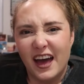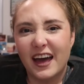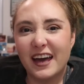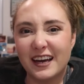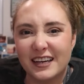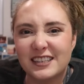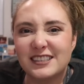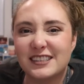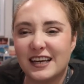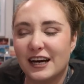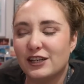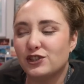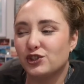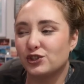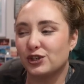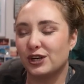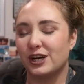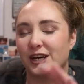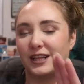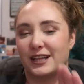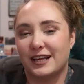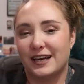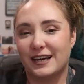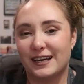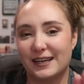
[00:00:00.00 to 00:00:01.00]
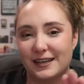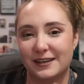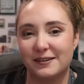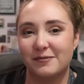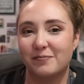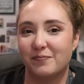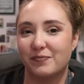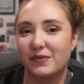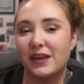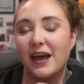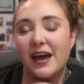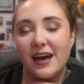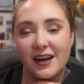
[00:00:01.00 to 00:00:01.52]
et cetera. Like,
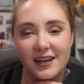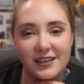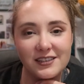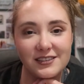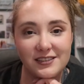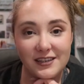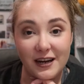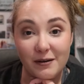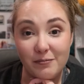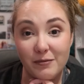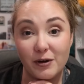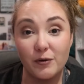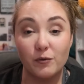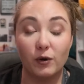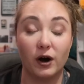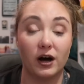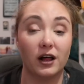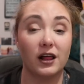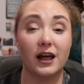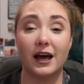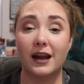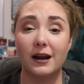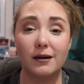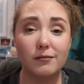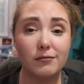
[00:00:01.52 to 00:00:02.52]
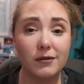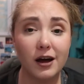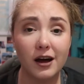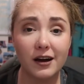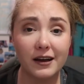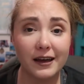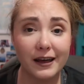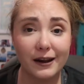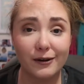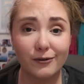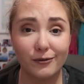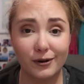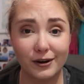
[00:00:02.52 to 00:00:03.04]
it has done me well, and I'm
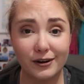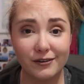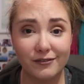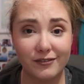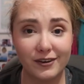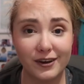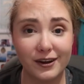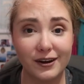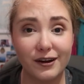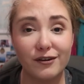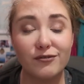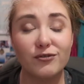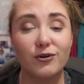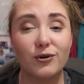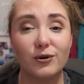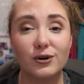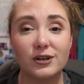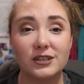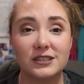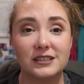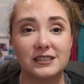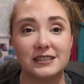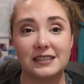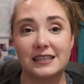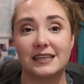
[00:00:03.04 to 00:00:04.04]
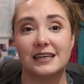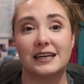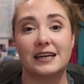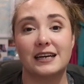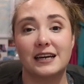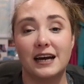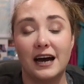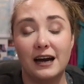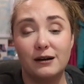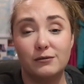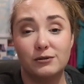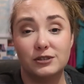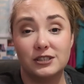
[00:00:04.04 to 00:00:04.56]
not getting rid of it, of course.
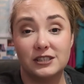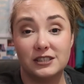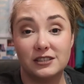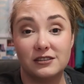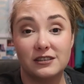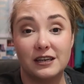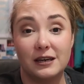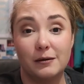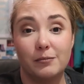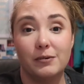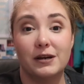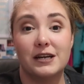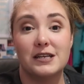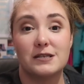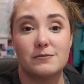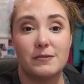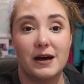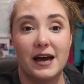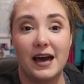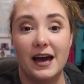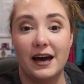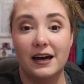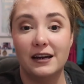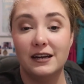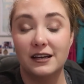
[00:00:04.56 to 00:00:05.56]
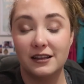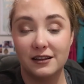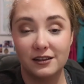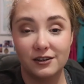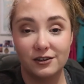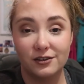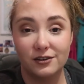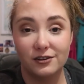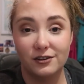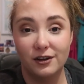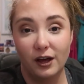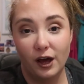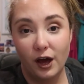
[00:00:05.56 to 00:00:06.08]
Like, I will still keep it as my handy
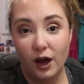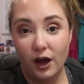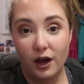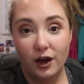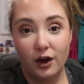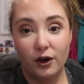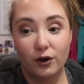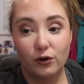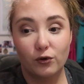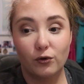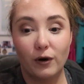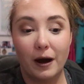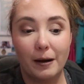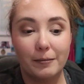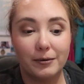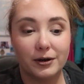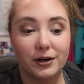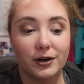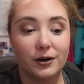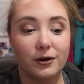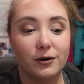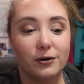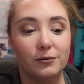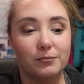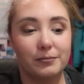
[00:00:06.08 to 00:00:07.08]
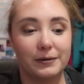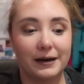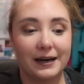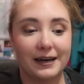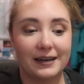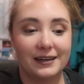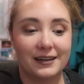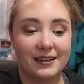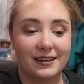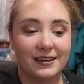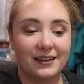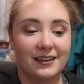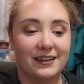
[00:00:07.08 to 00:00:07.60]
little grab and go,
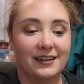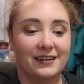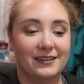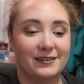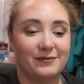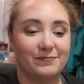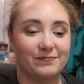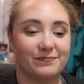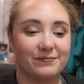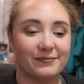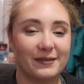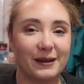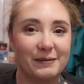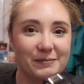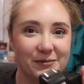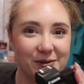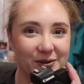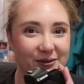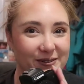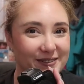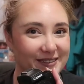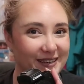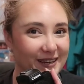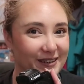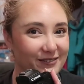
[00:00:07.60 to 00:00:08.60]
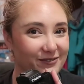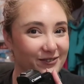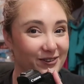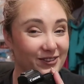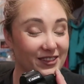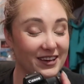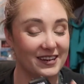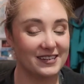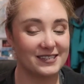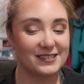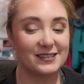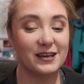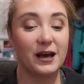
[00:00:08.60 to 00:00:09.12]
but I'm so excited for
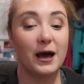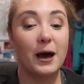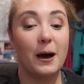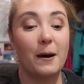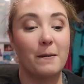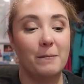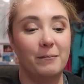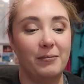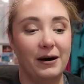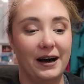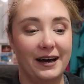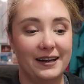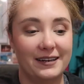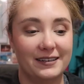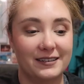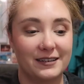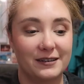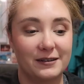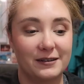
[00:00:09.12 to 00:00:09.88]
this. But